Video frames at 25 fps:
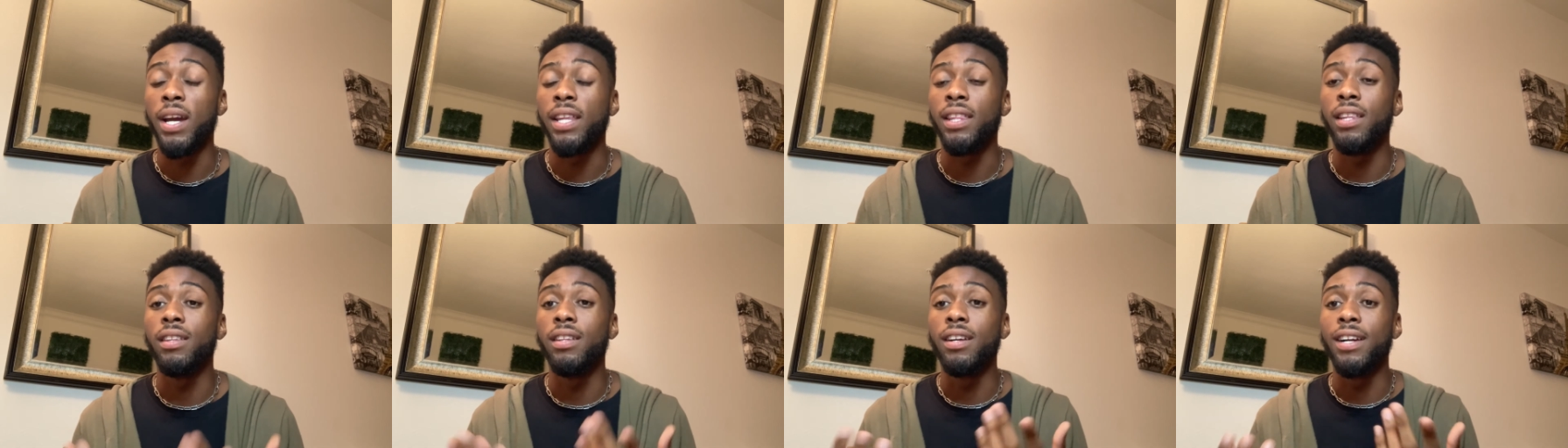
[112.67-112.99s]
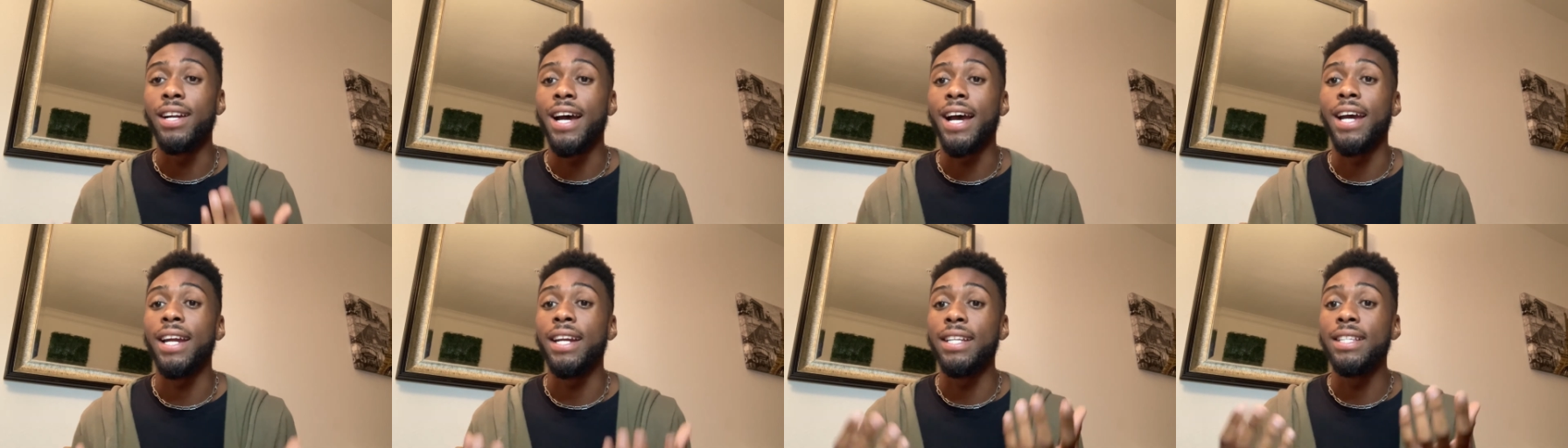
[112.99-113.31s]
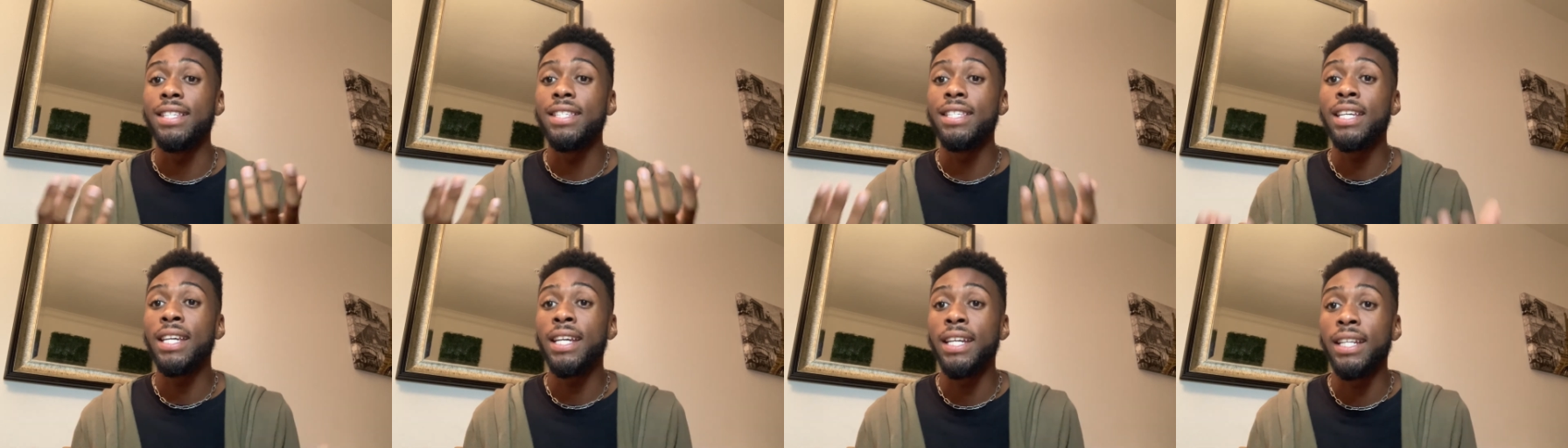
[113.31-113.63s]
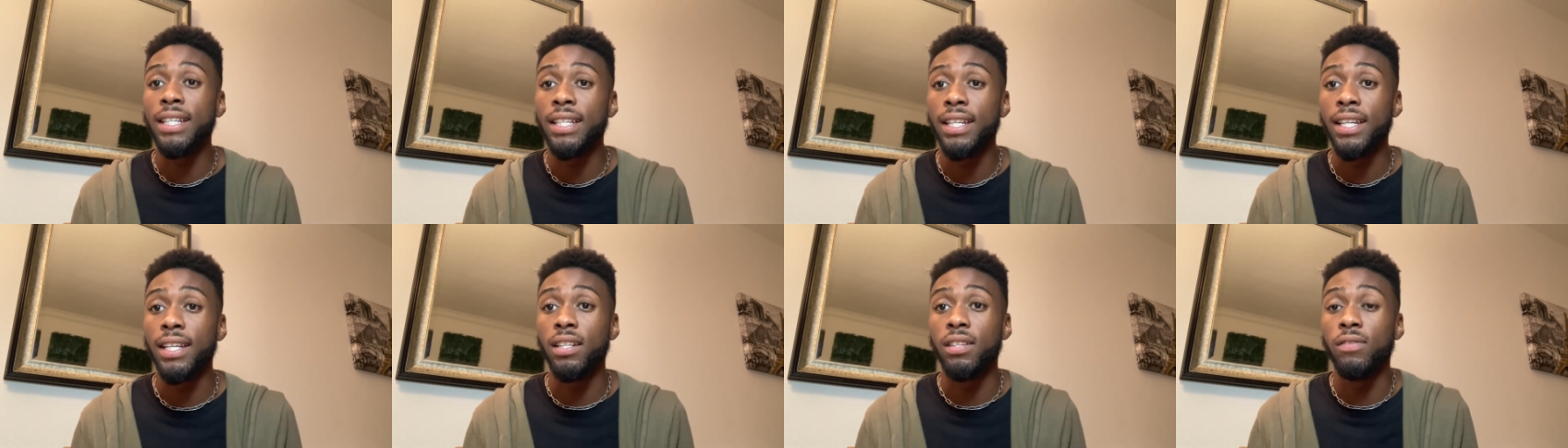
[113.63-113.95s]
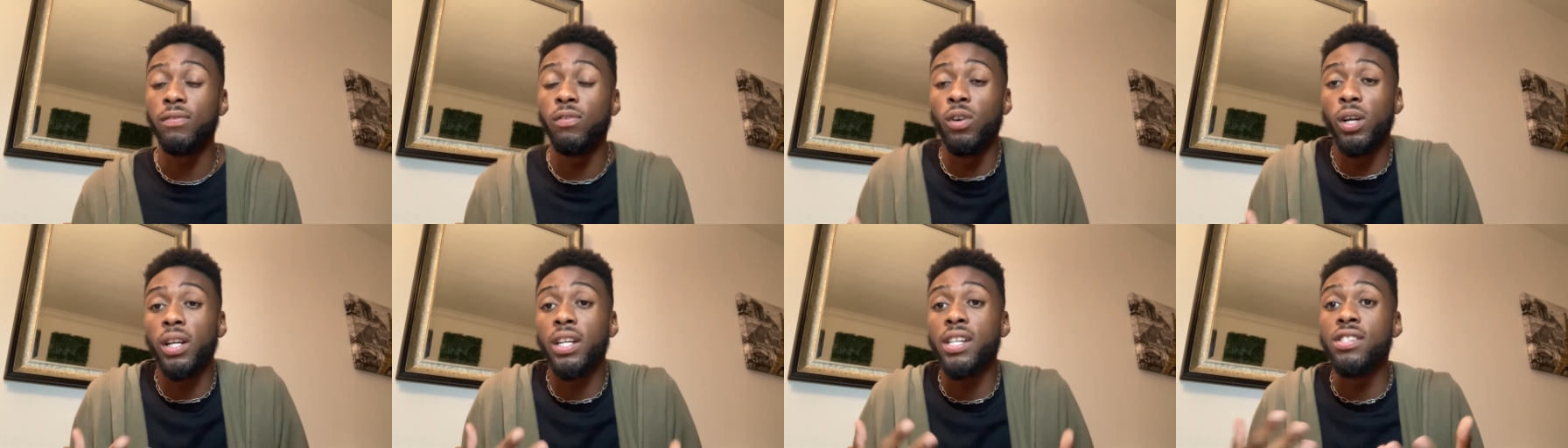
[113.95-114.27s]
that they're not intended
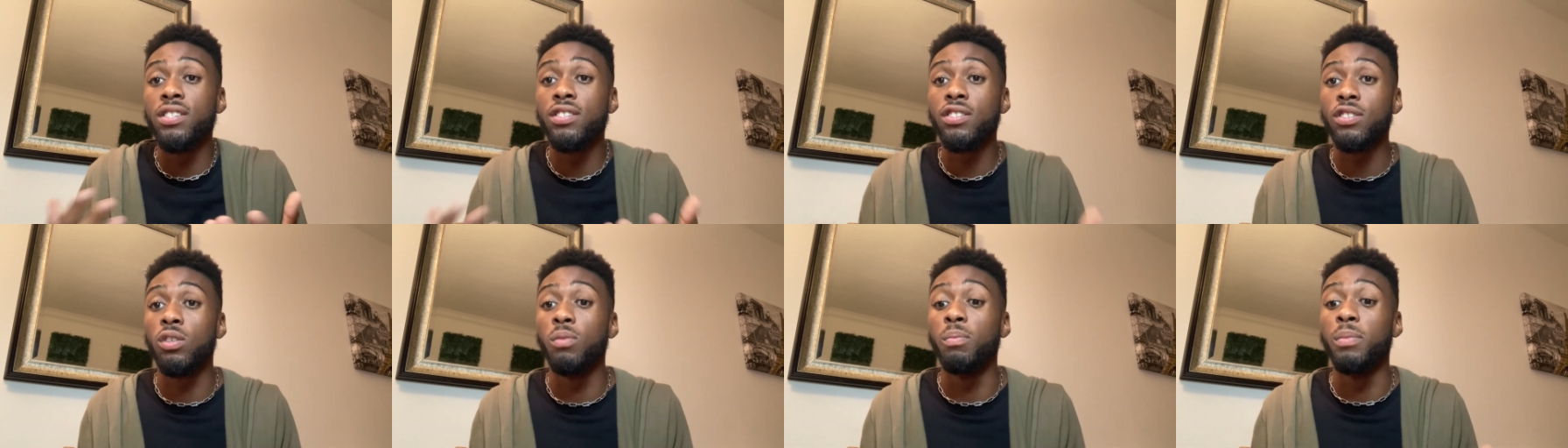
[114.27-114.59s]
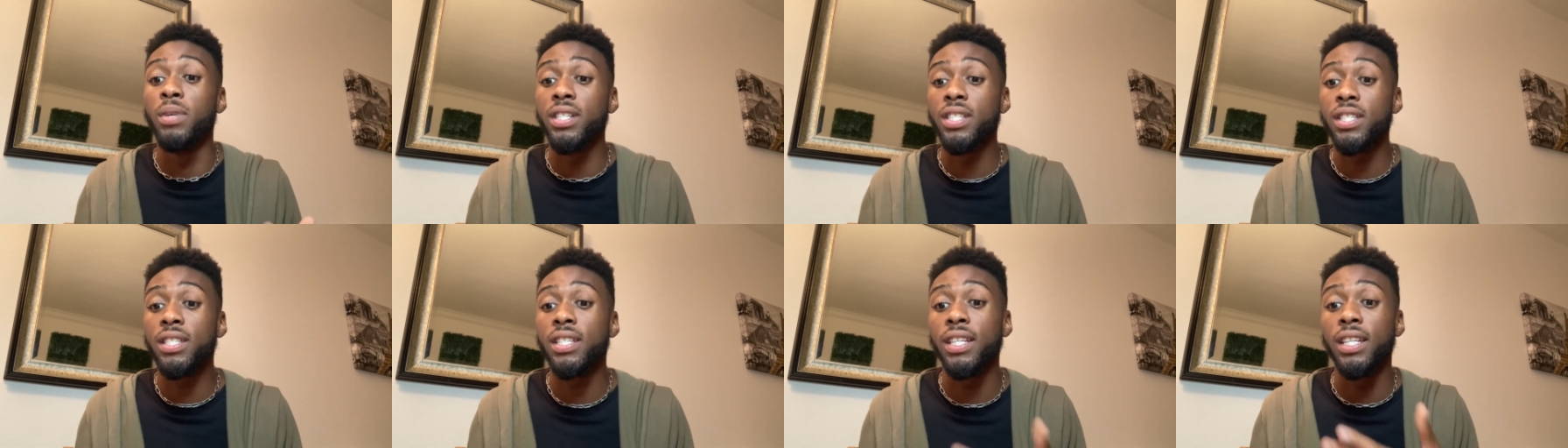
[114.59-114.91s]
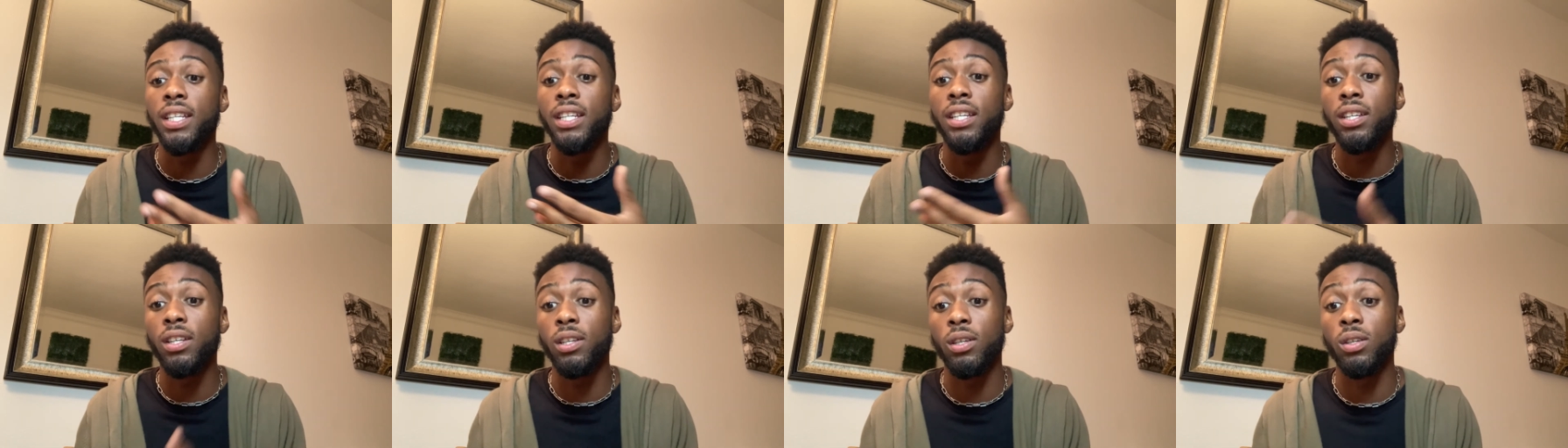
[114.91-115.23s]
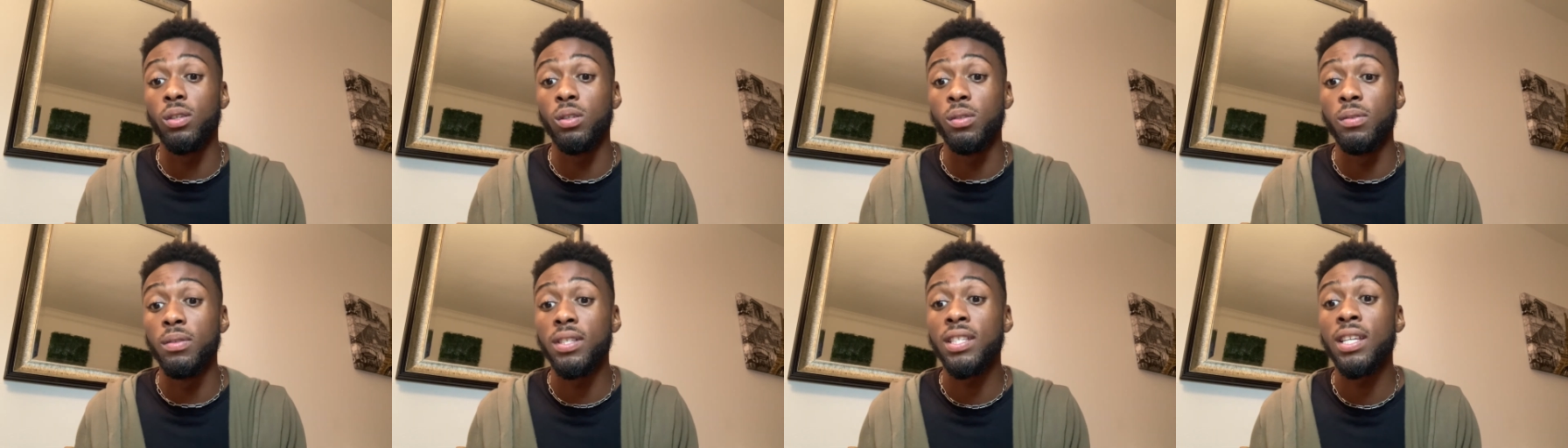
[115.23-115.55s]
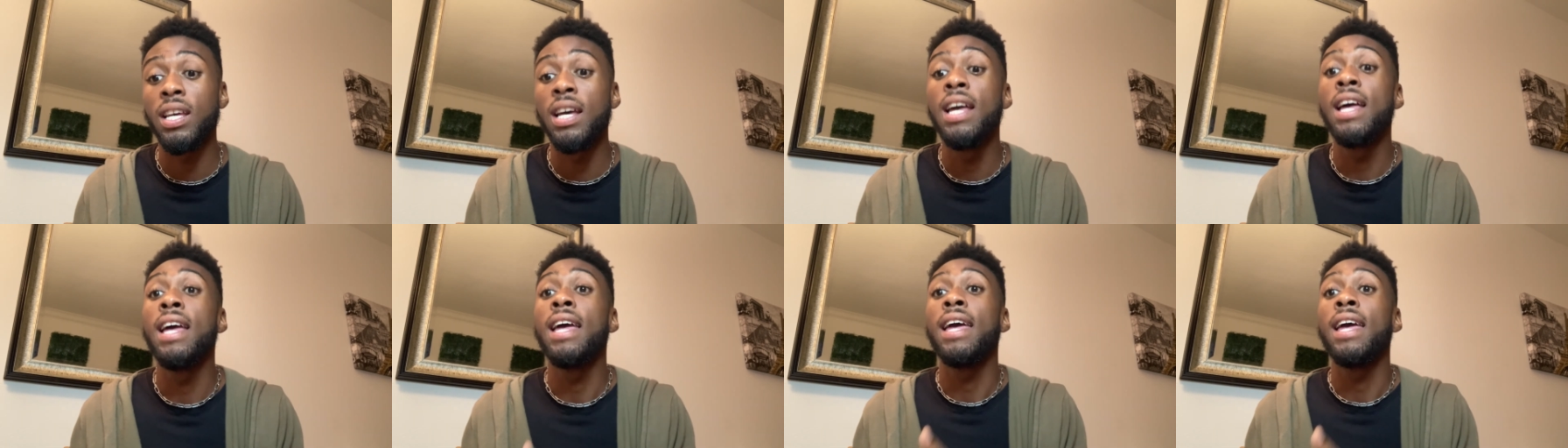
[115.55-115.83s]
for consumers to use.